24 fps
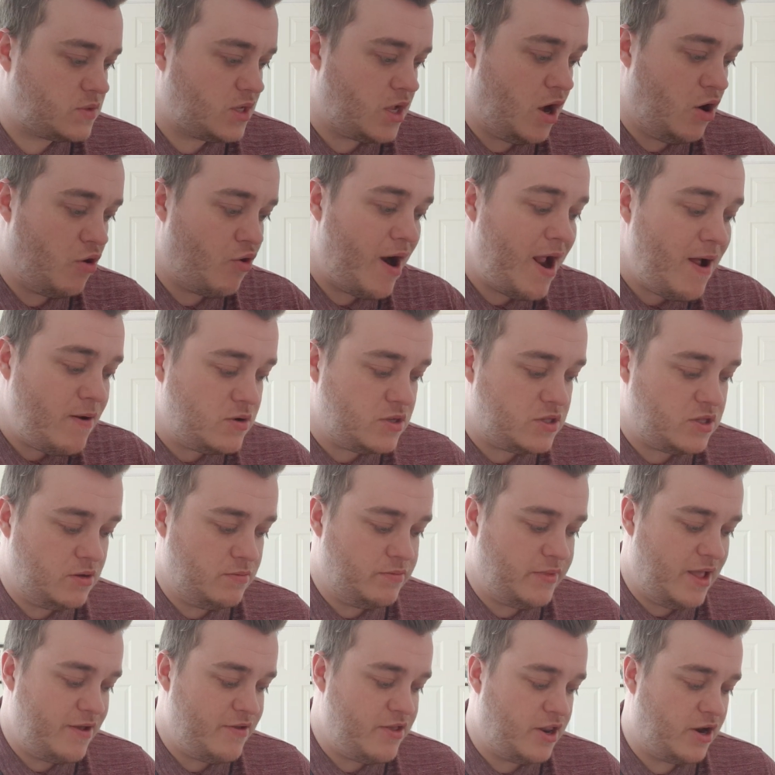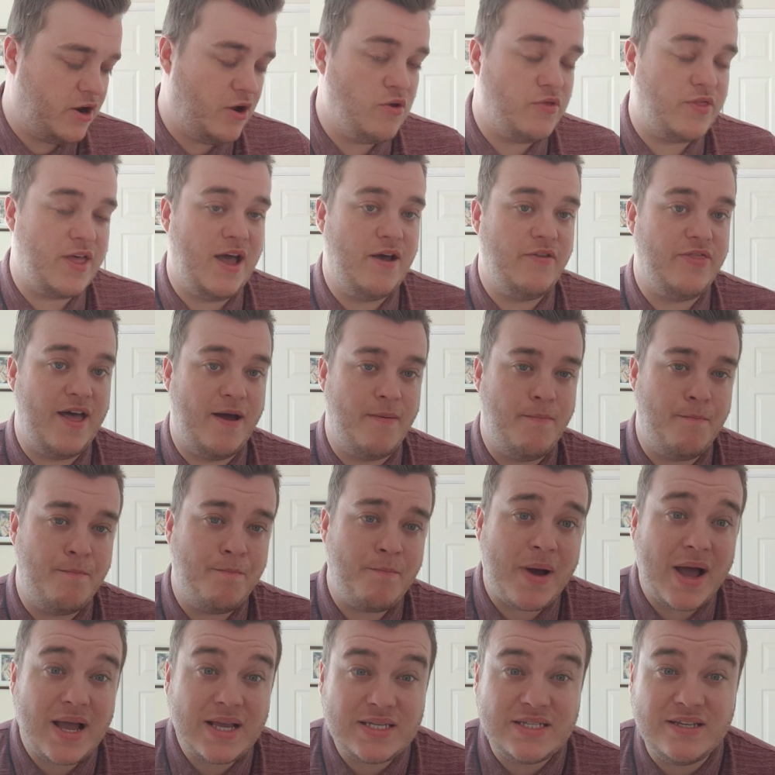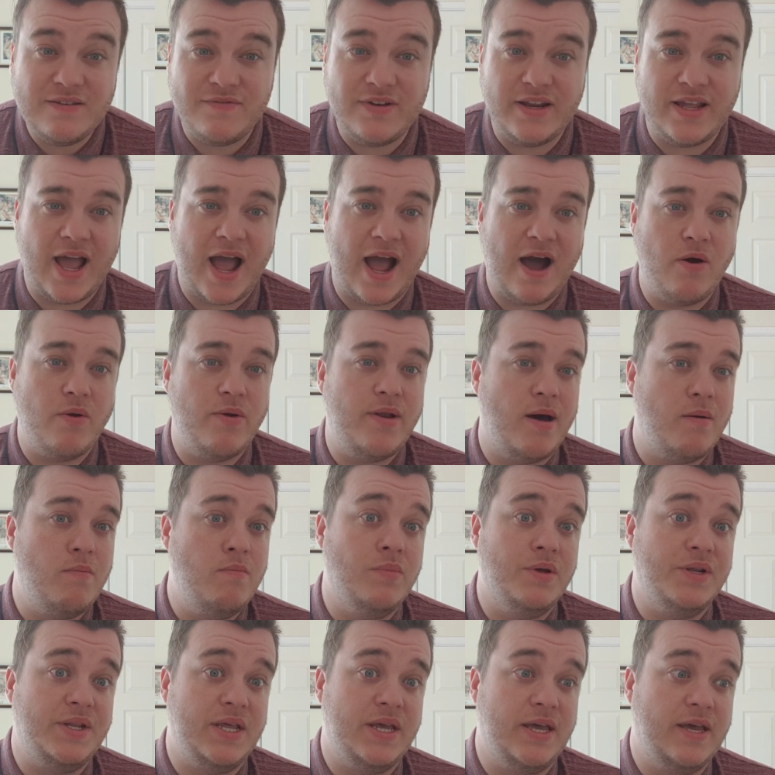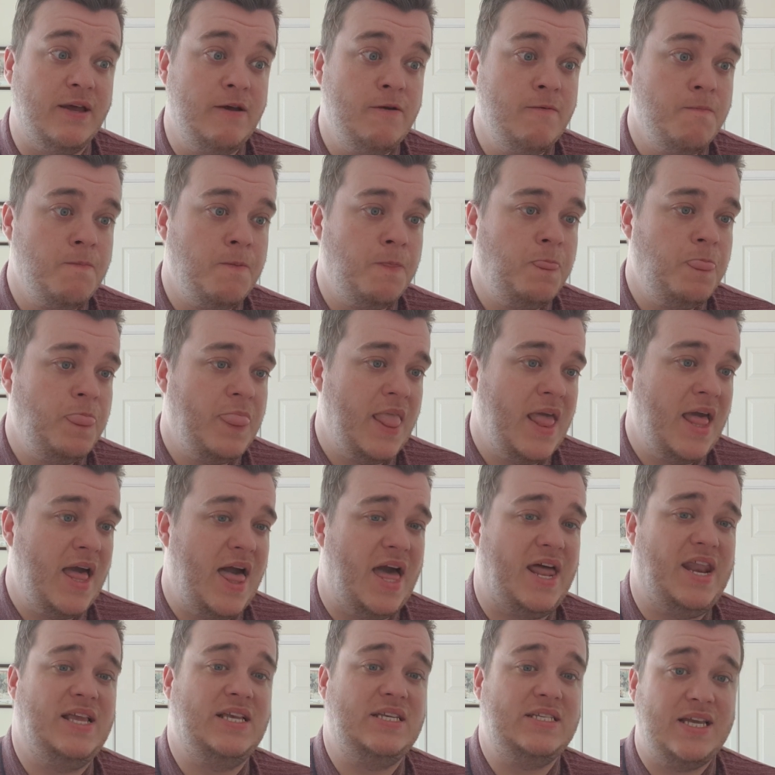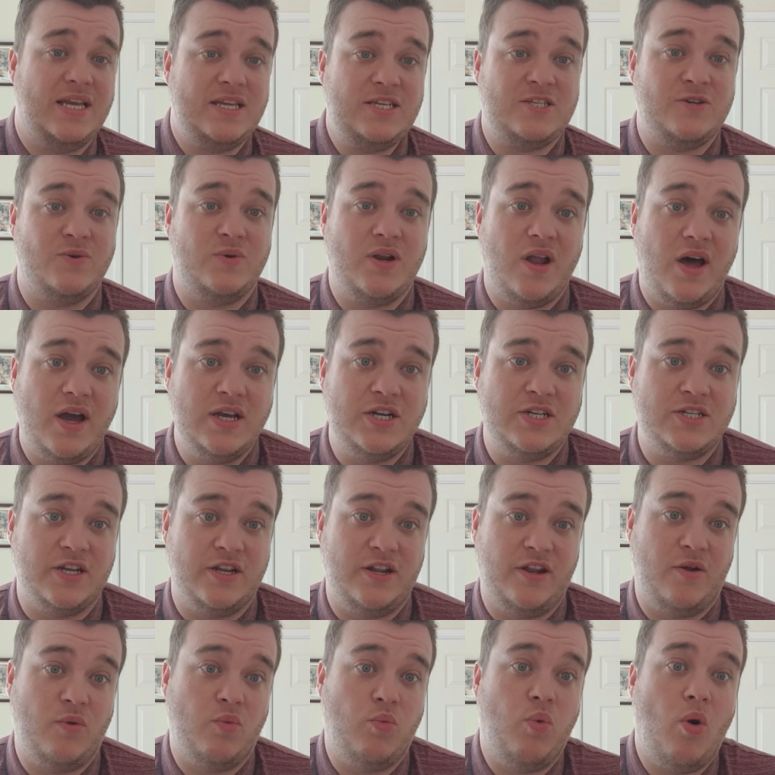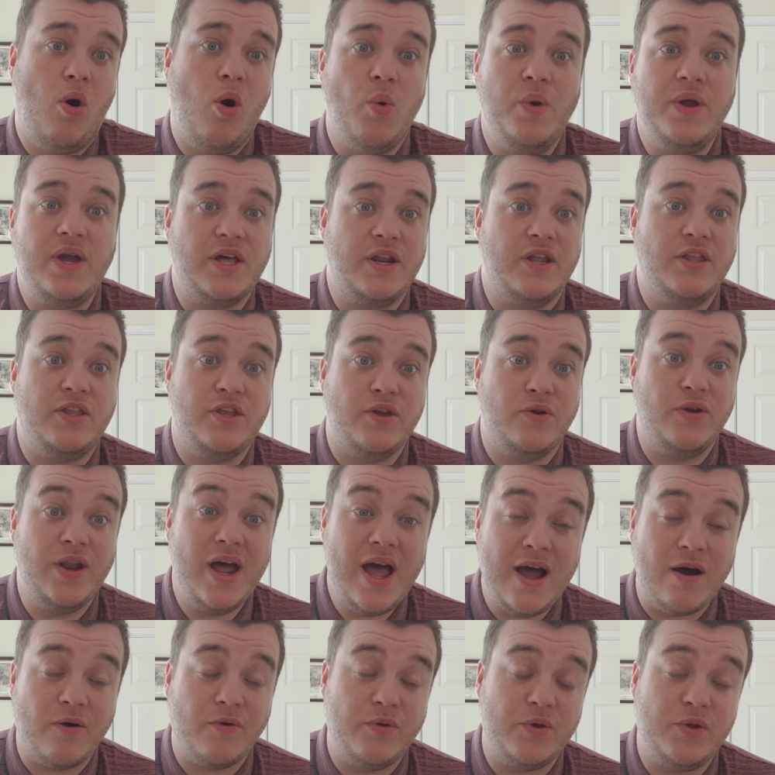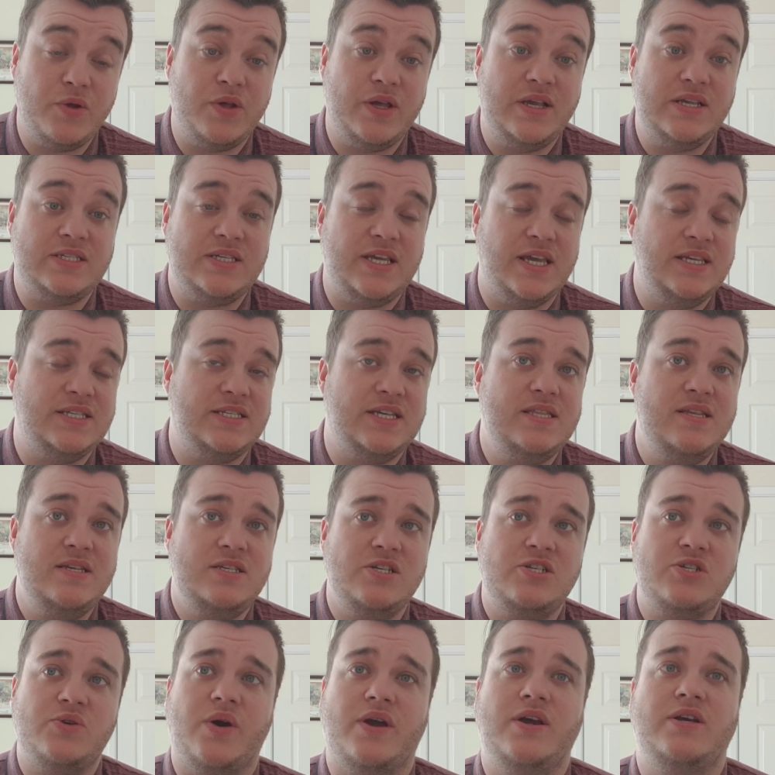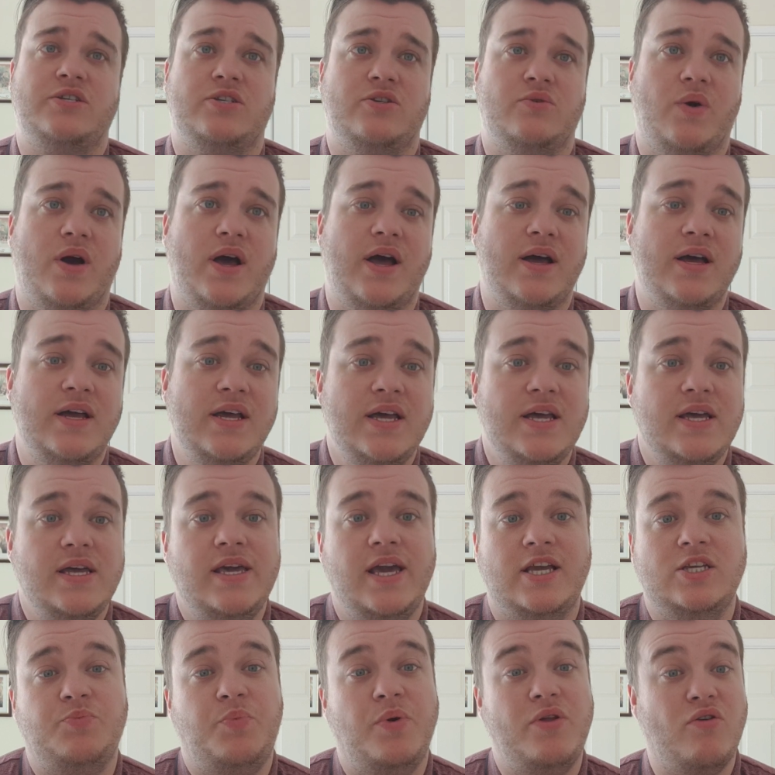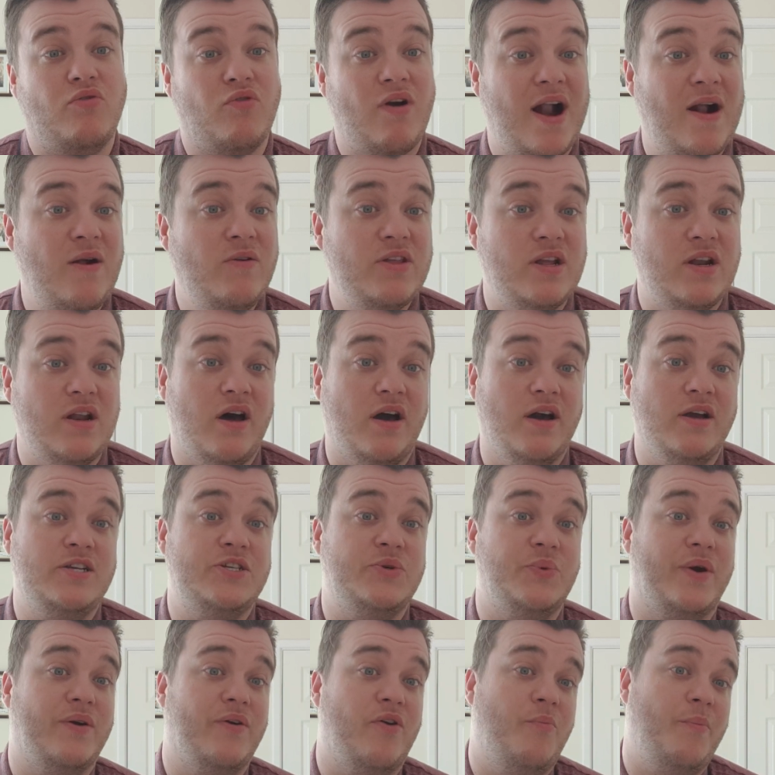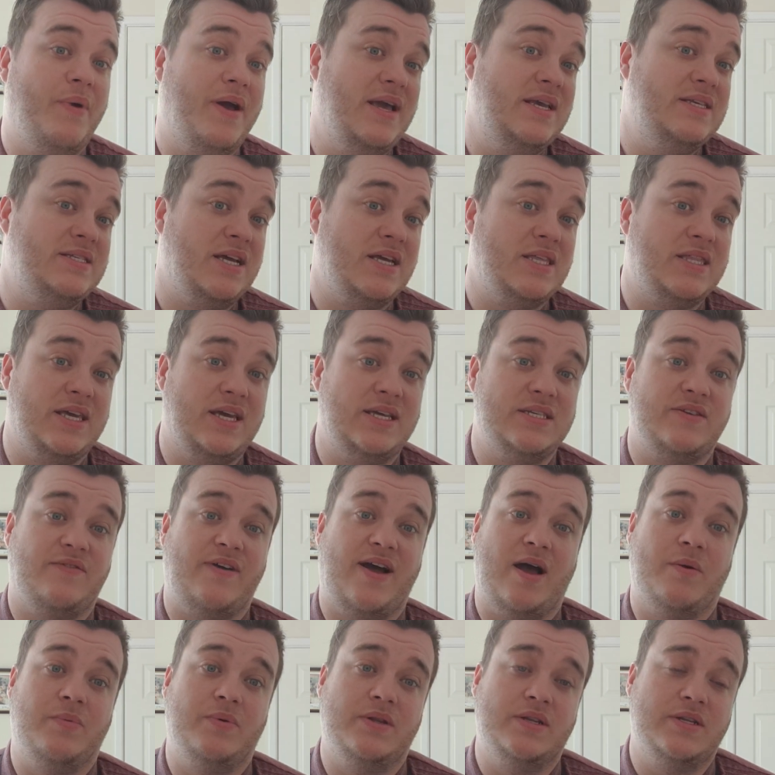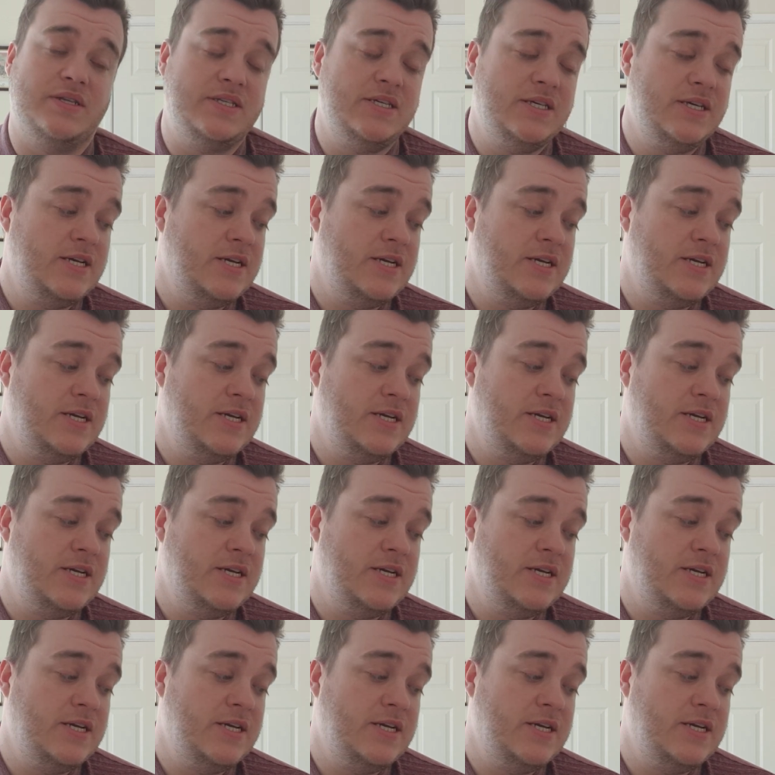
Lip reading: around them, they're massively outnumbered here. And he says to Elisha, "What are we going to do now?" He's in a situation where he's been around Elisha, where amazing things have happened,